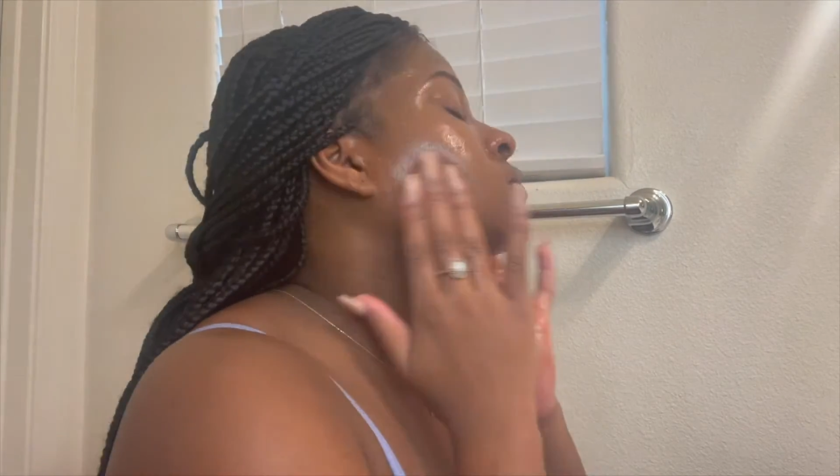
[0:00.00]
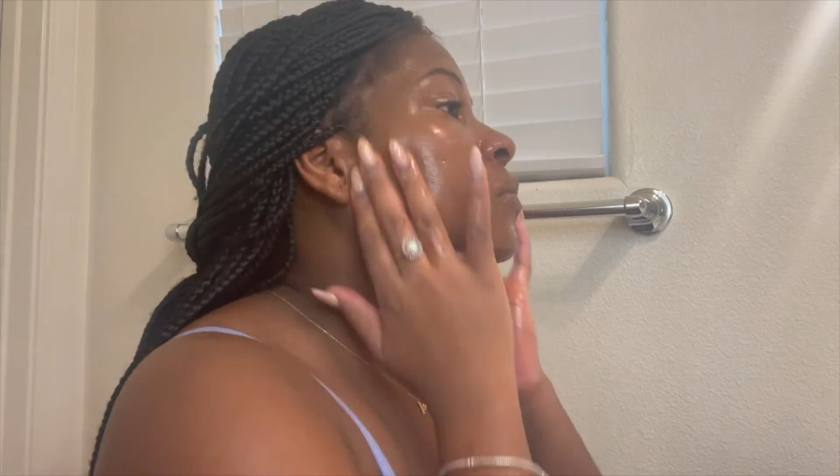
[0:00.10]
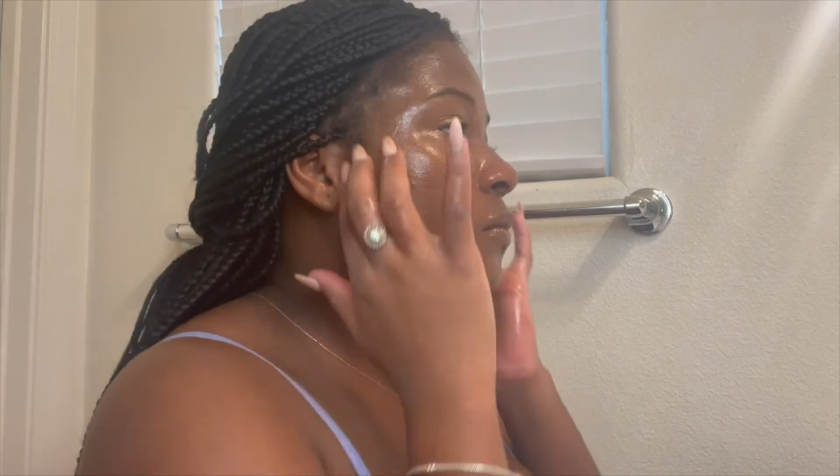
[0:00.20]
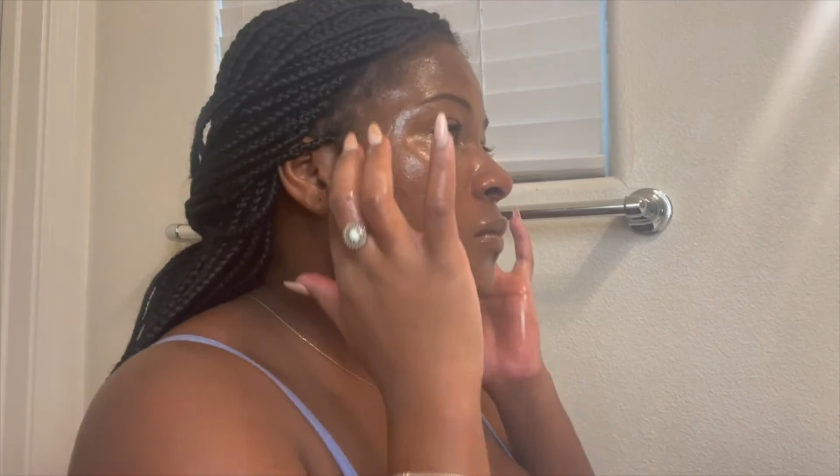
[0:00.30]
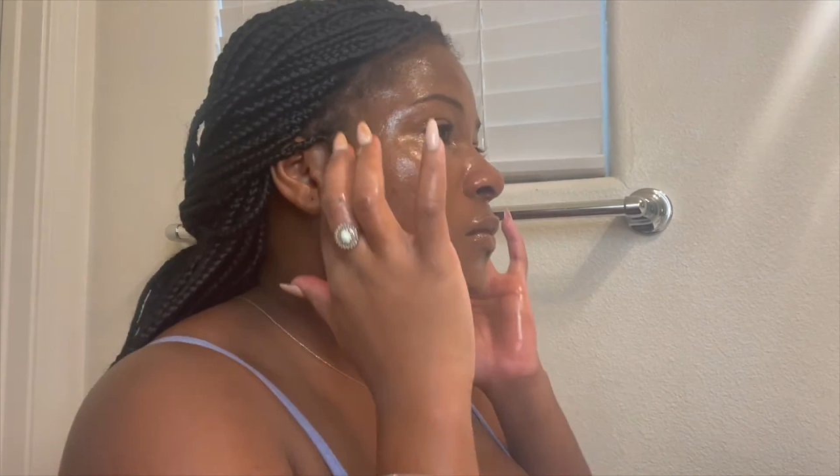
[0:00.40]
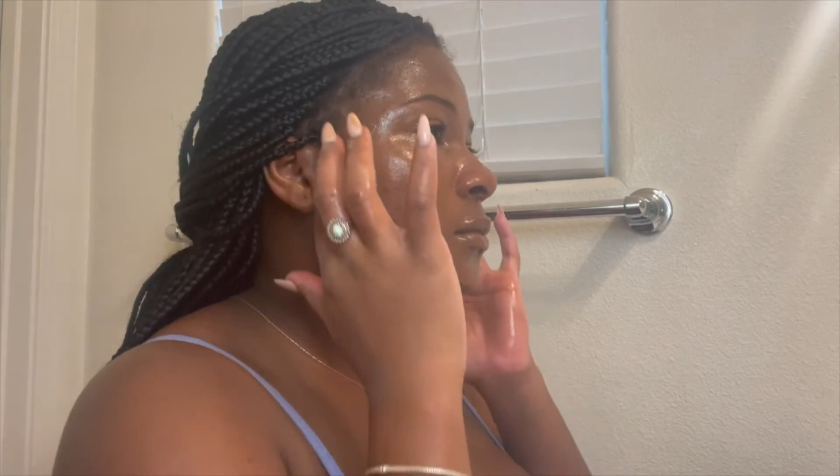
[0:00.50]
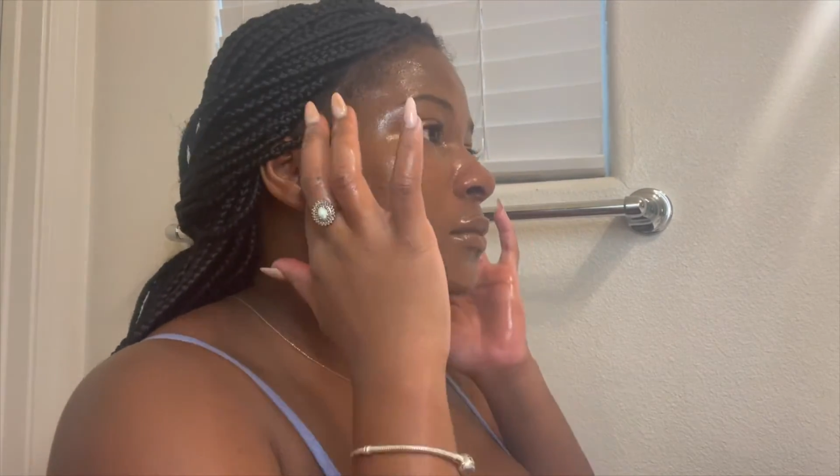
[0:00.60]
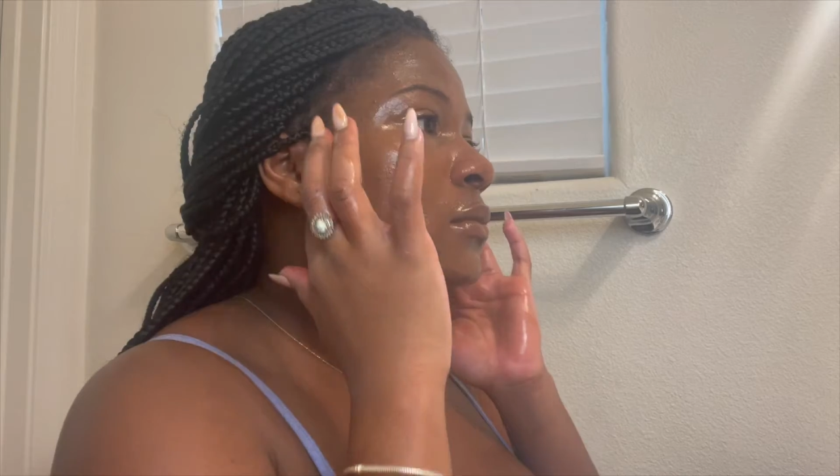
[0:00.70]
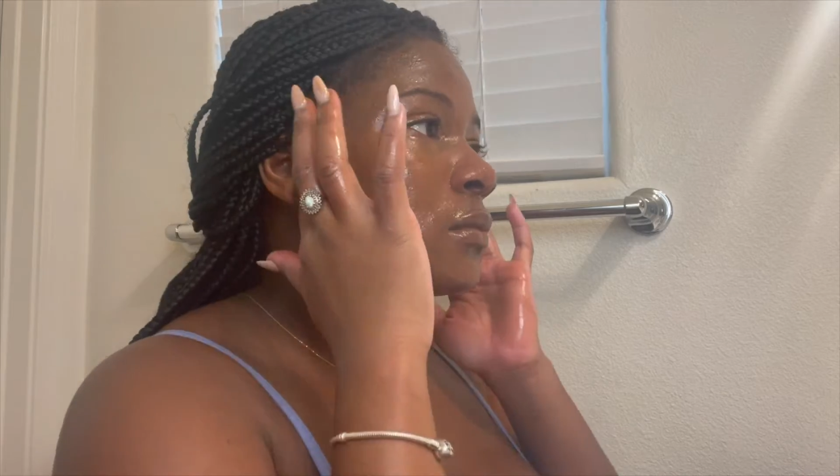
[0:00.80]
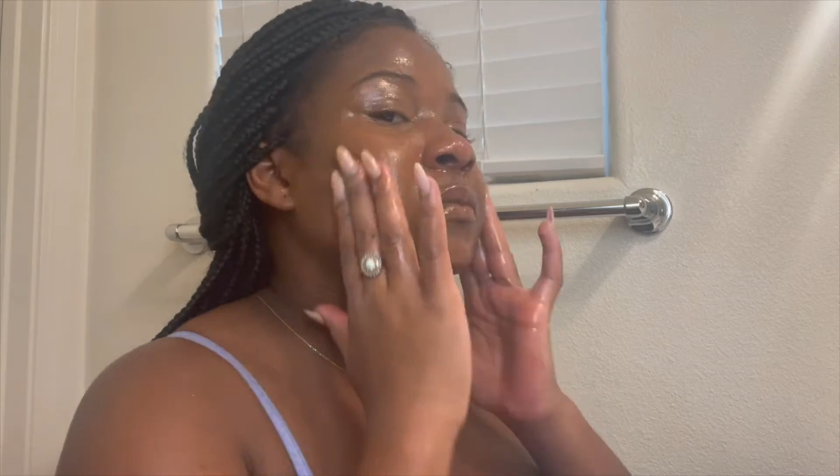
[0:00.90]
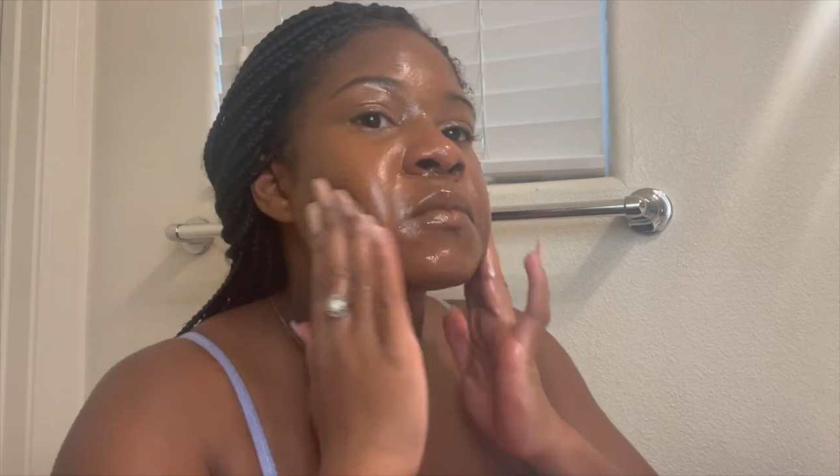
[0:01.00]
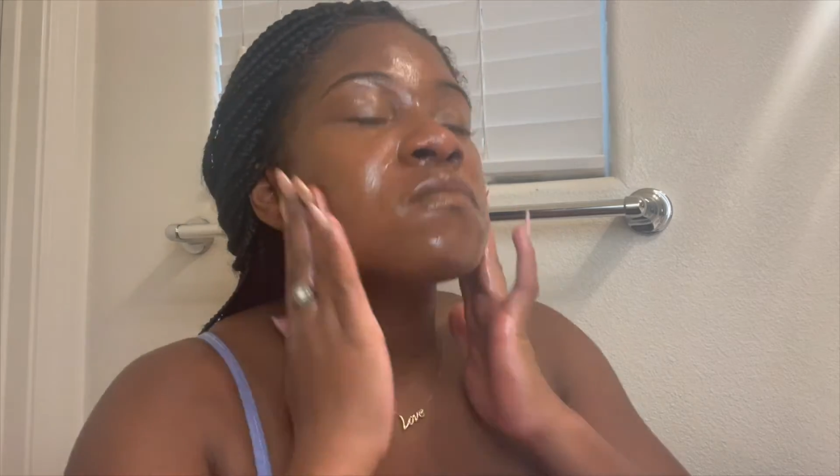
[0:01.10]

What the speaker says: I'm taking off all my